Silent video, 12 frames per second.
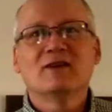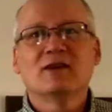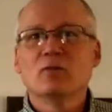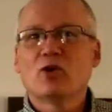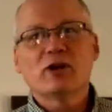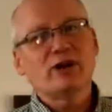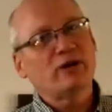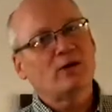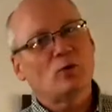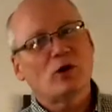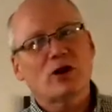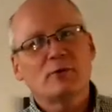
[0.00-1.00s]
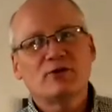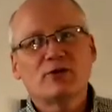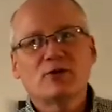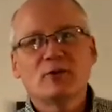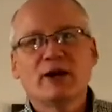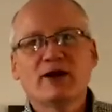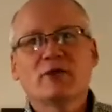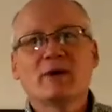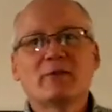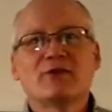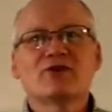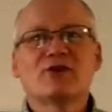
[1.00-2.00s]
Good morning. Welcome to Immanuel
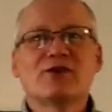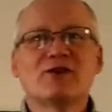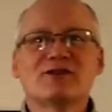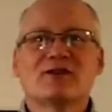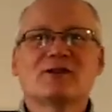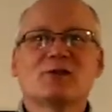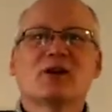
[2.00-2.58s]
Baptist Church.